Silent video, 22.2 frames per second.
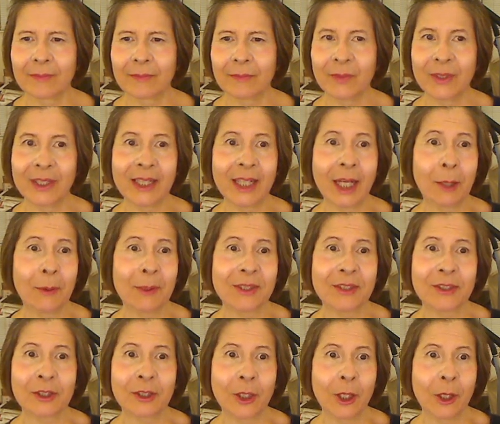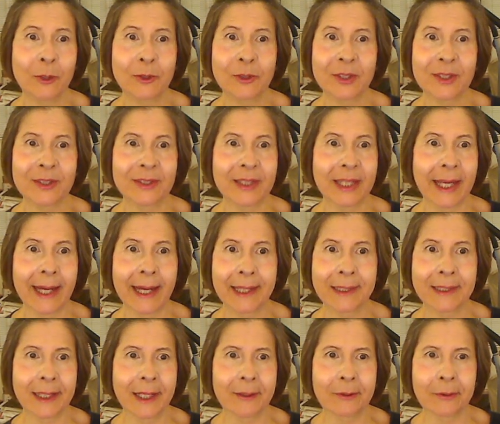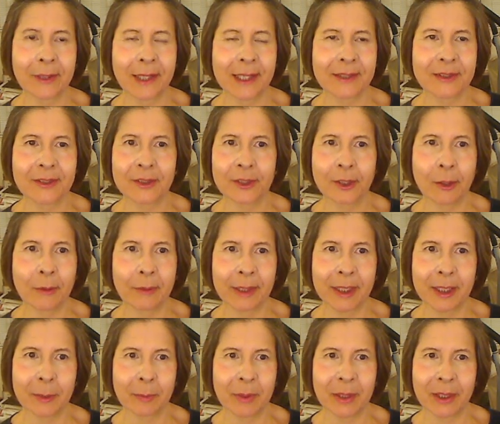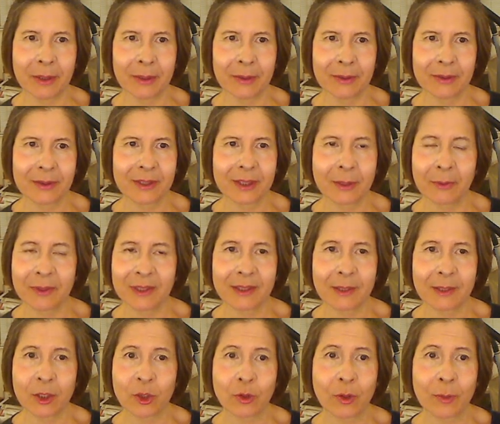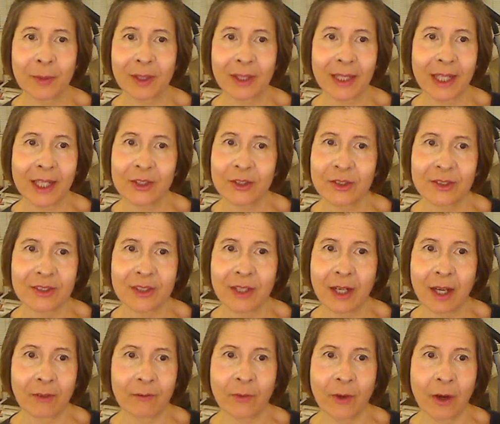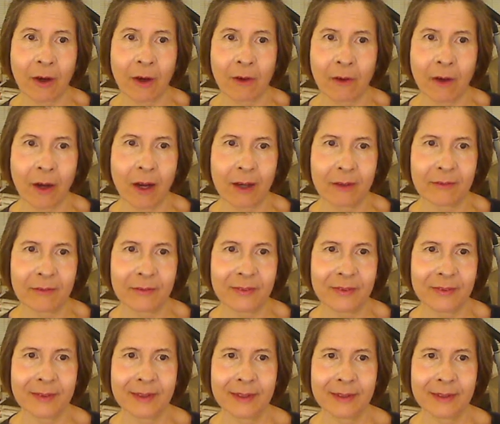We know it's close because the Antichrist has already appeared. So the tribulation's not far off.